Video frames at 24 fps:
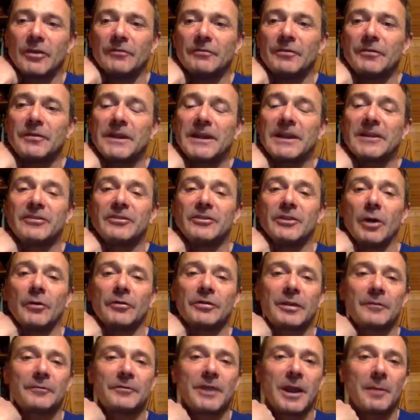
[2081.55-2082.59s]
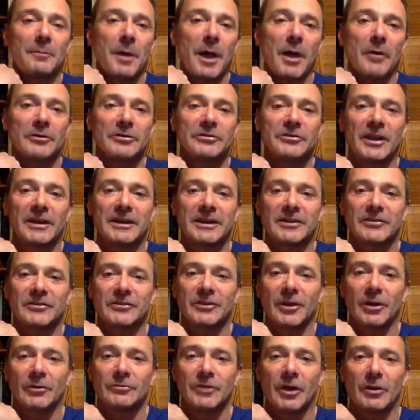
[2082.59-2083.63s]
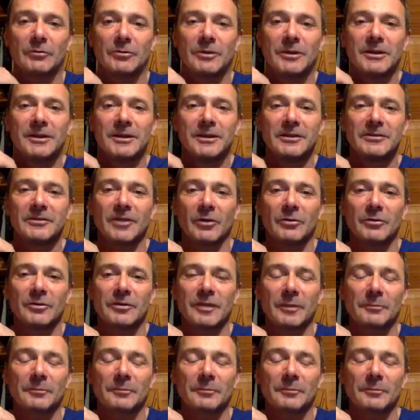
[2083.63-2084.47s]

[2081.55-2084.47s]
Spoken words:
thing is, something like bioenergetics, don't.